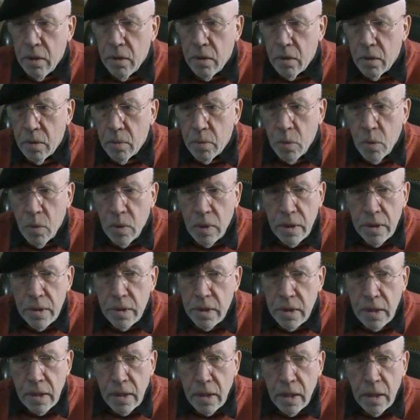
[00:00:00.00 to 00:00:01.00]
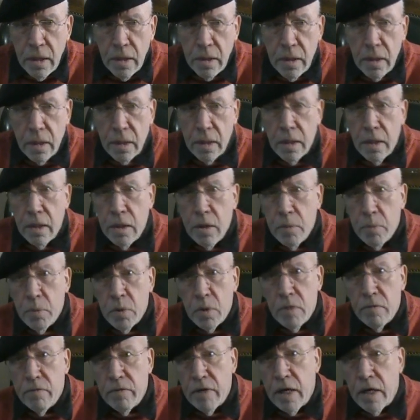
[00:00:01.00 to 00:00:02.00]
You can more or less take anything there and you
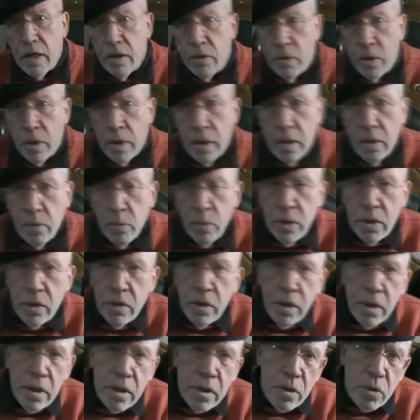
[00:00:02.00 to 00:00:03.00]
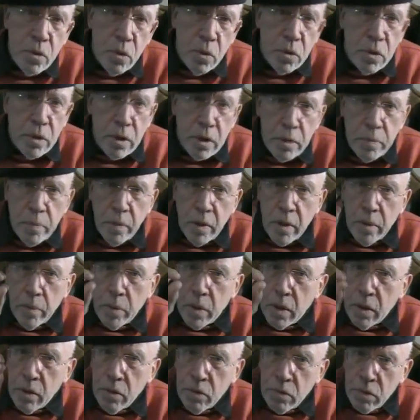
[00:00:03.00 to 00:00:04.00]
put a value on it. And we're doing this thought
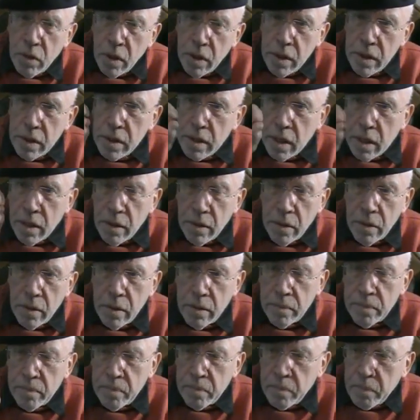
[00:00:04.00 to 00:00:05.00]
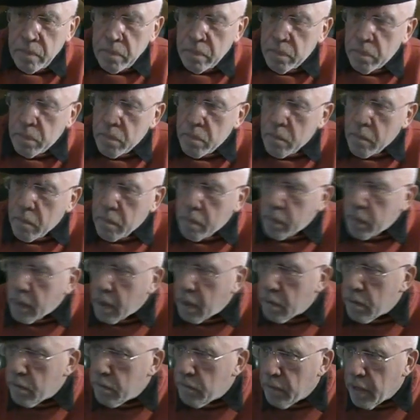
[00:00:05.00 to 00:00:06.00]
experiment, you write down
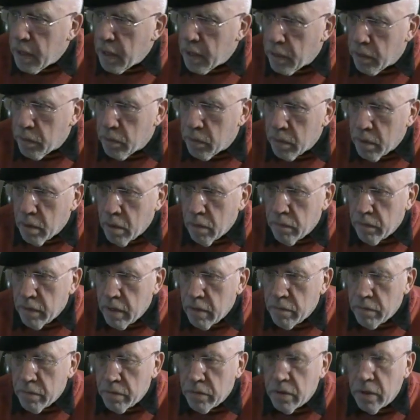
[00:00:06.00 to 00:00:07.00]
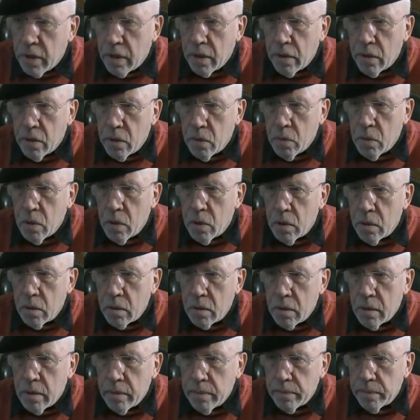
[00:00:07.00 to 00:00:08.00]
the value of everything in the
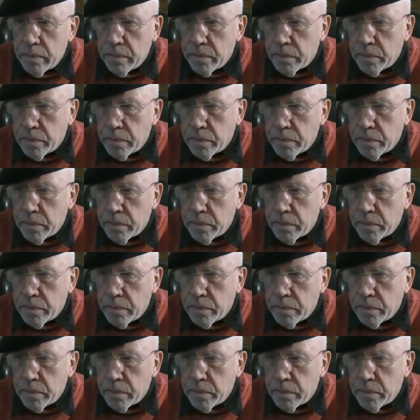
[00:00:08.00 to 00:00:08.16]
world.